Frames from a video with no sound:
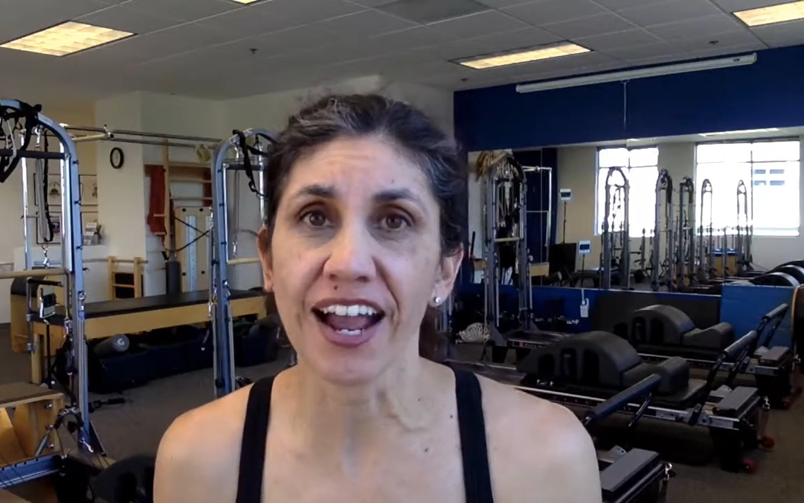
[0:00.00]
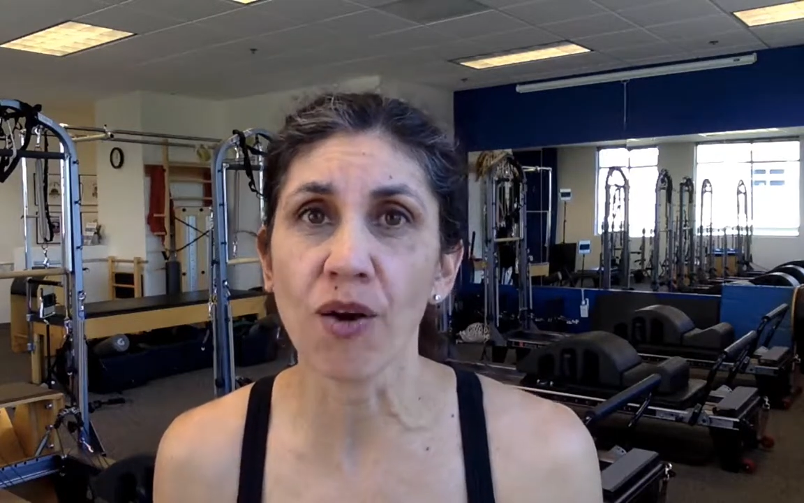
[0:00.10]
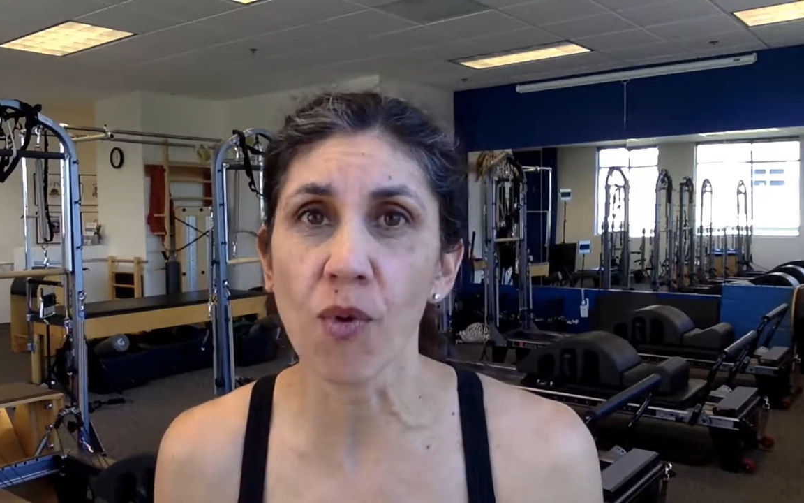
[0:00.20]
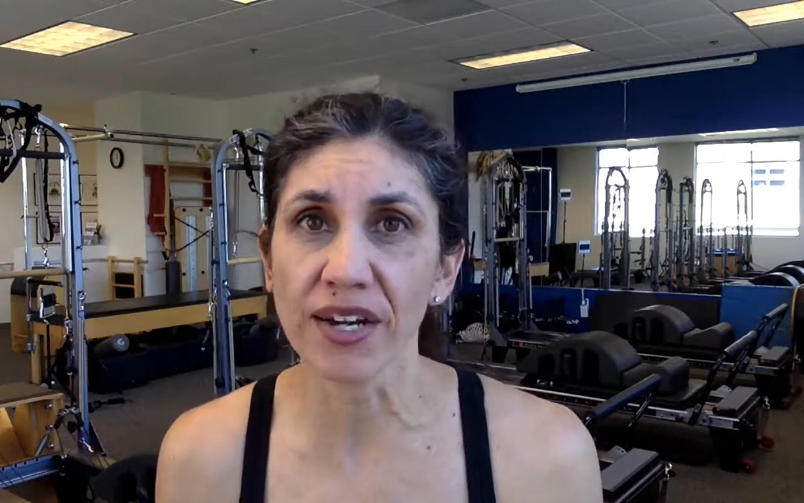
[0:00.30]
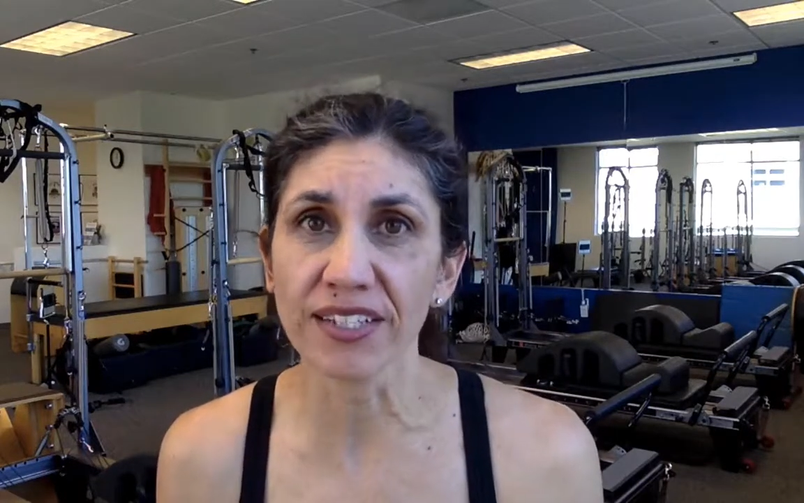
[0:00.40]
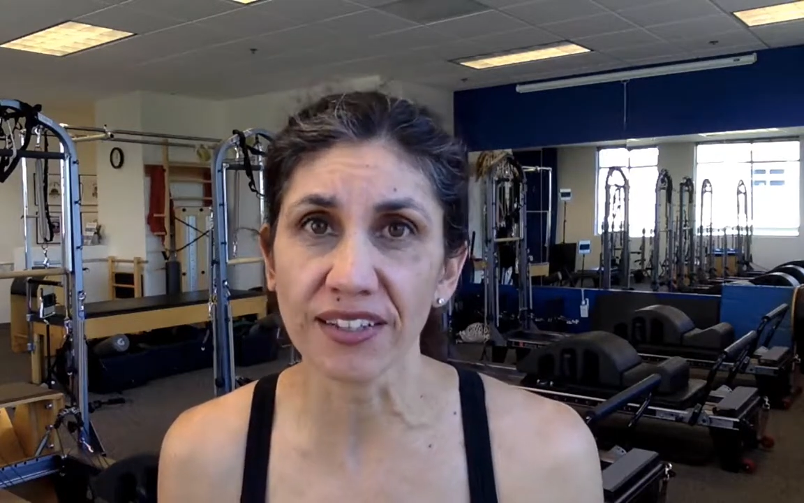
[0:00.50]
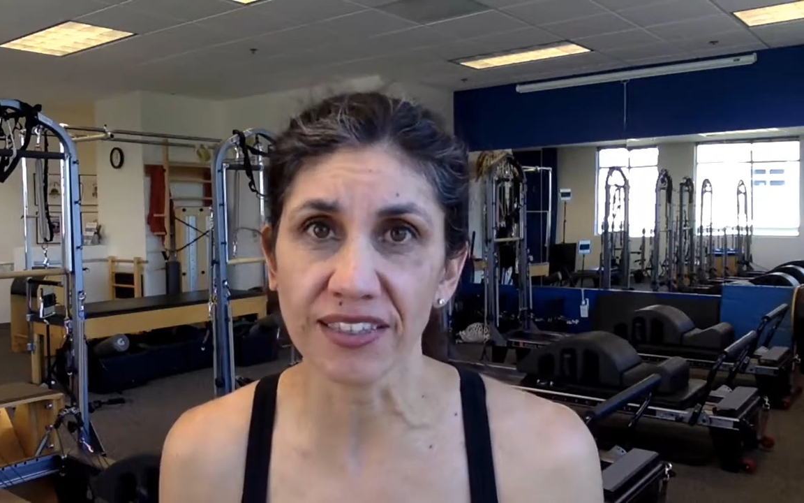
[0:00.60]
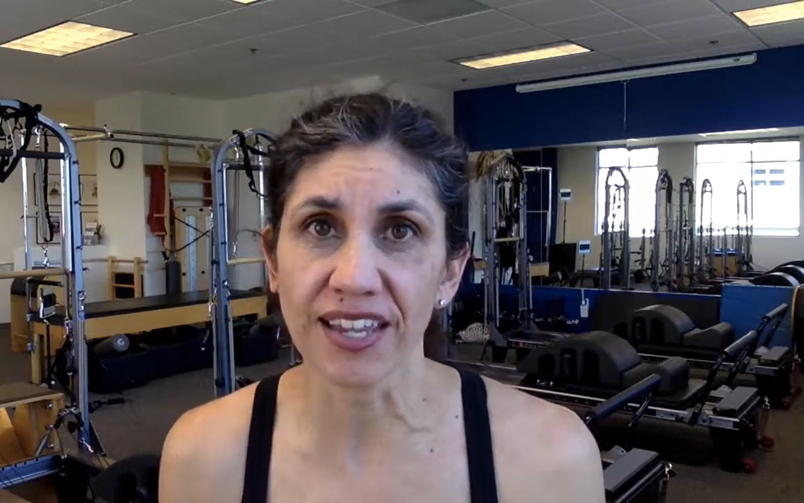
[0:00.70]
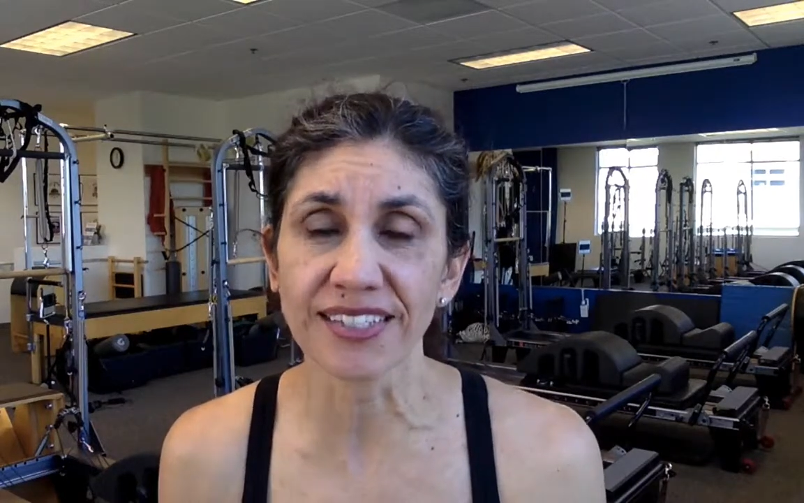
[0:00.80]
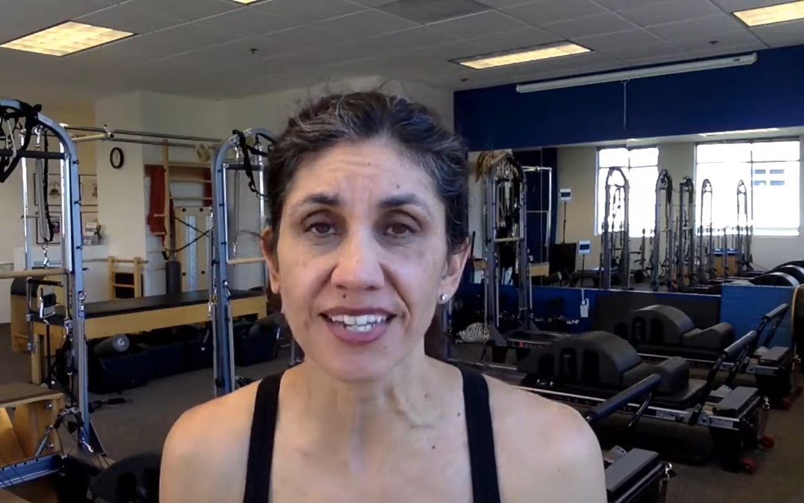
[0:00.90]
I wanted to
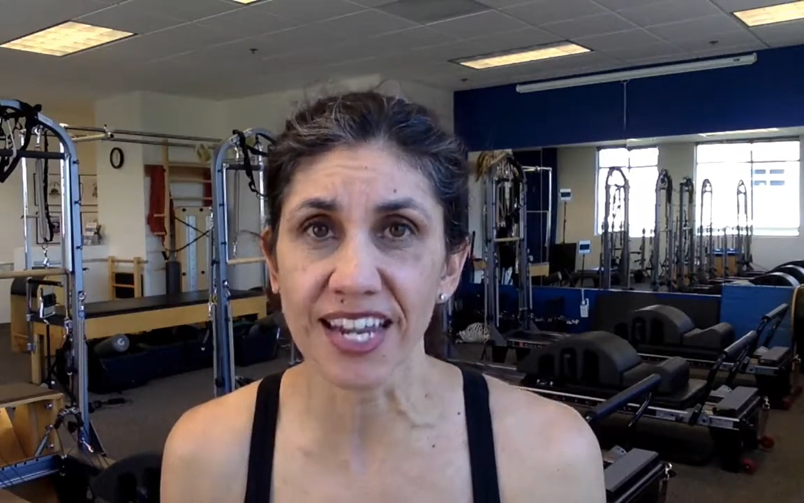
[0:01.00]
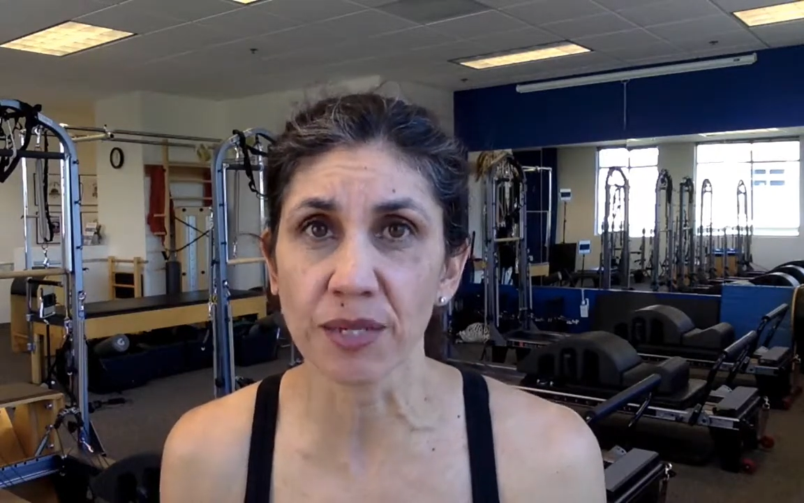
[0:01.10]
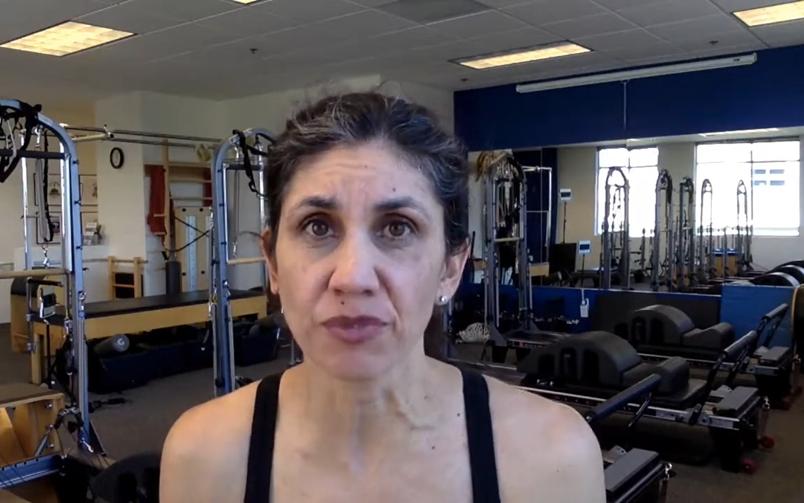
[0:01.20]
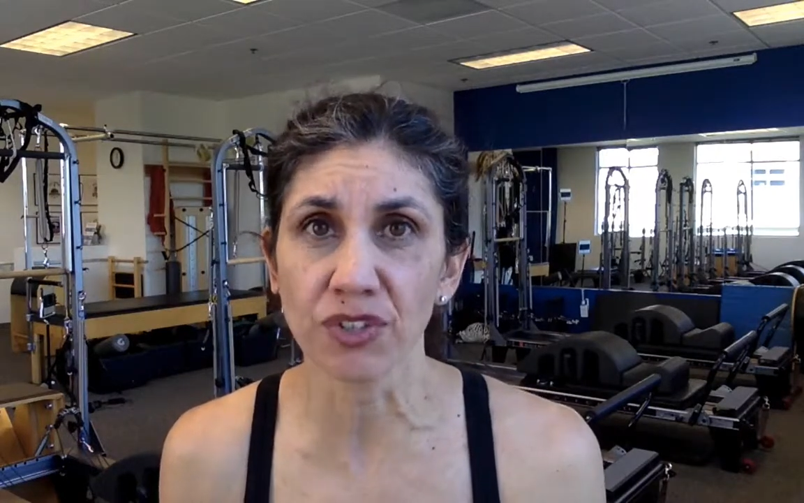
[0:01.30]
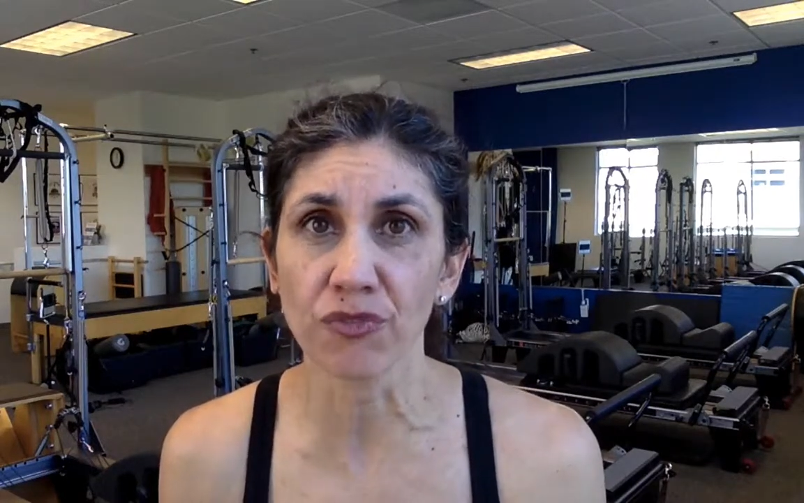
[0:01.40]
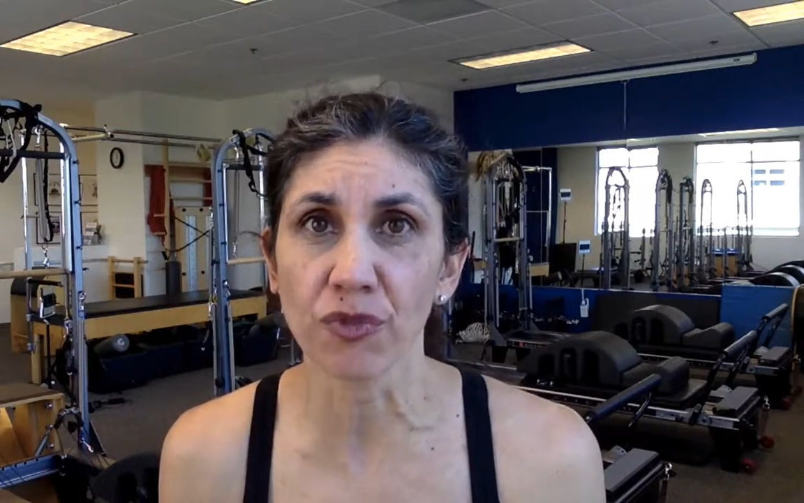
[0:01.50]
thank Tamsen